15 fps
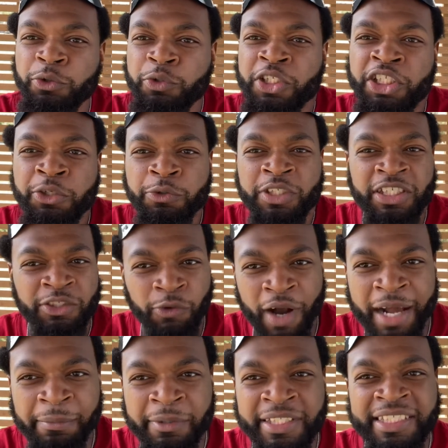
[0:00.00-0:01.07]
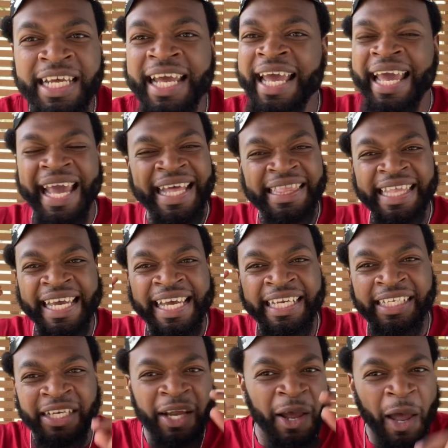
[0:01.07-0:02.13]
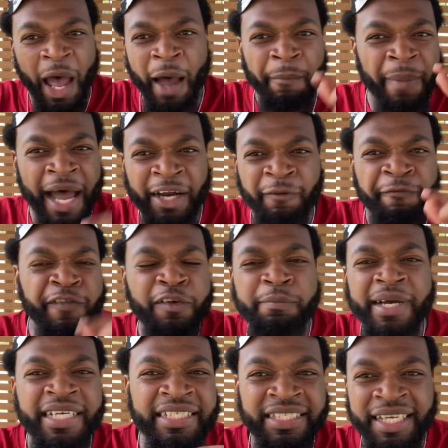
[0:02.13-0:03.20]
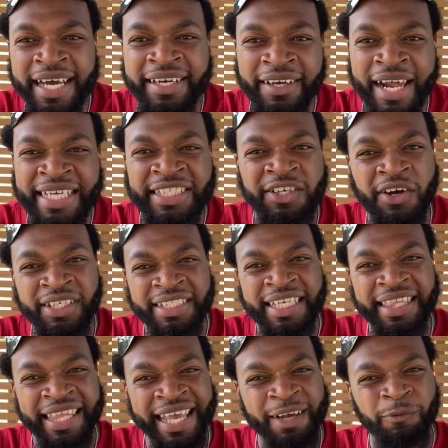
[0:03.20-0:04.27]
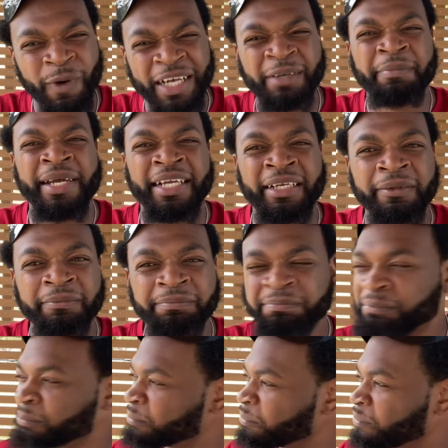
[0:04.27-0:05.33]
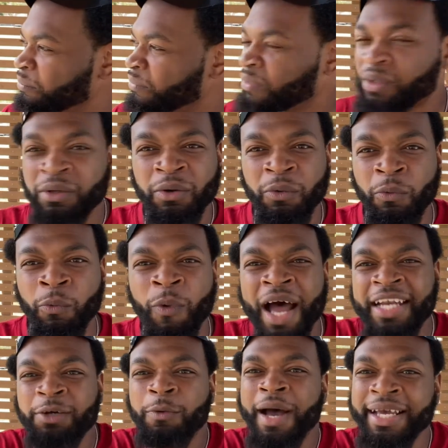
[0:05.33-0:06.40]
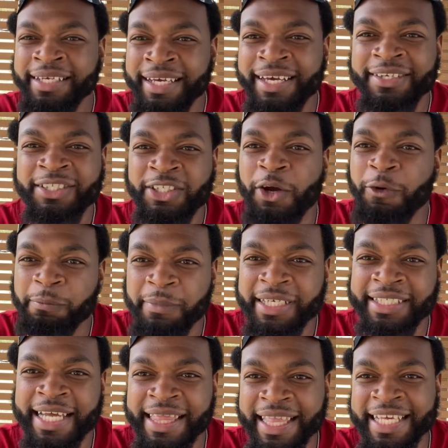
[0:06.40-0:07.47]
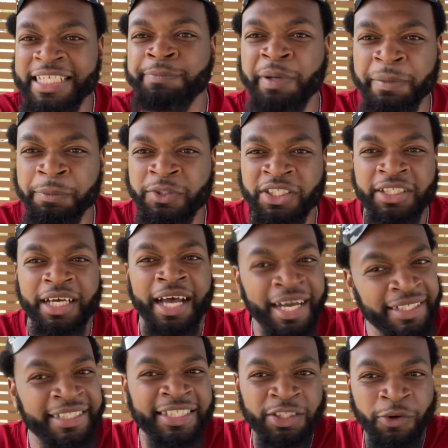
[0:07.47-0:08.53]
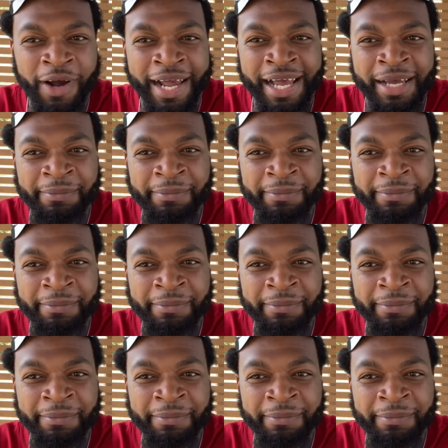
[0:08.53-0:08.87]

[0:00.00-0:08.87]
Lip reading: 2 subscribers? And then about a few minutes later, I started to think, wait a minute. Why do I care so much that these people unsubscribe?